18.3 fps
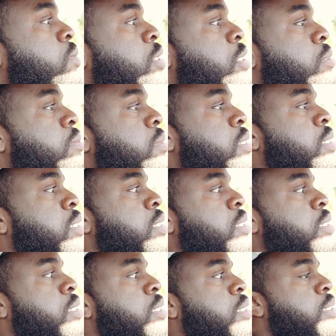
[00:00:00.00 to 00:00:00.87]
which means
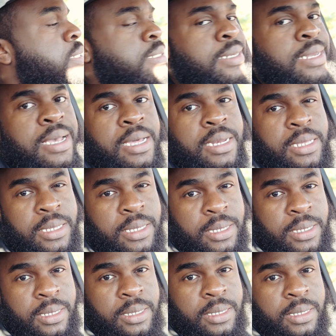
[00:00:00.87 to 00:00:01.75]
he is not
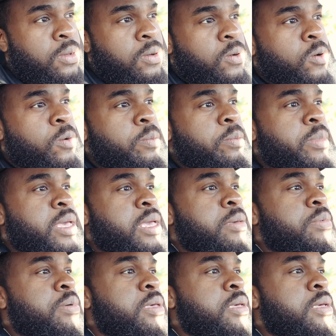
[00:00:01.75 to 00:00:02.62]
here. Or
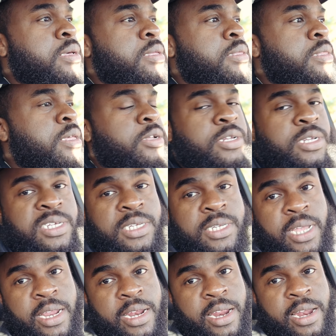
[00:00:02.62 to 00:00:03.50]
maybe they're just
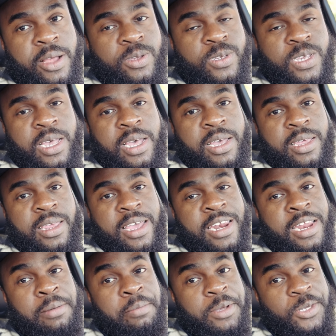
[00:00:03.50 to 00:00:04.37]
standing outside,
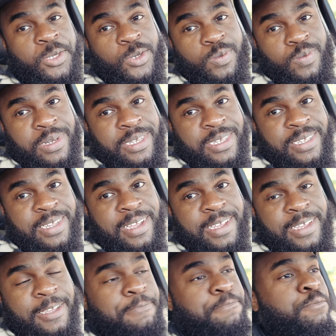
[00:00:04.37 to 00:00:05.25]
and I'm assuming he's
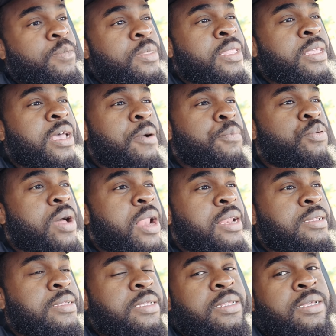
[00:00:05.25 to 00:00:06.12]
not here. I
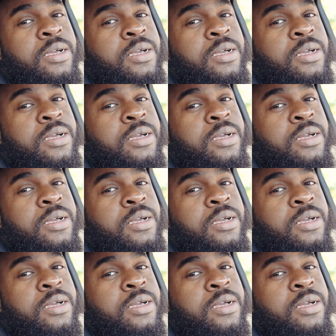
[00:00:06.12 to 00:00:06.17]
probably need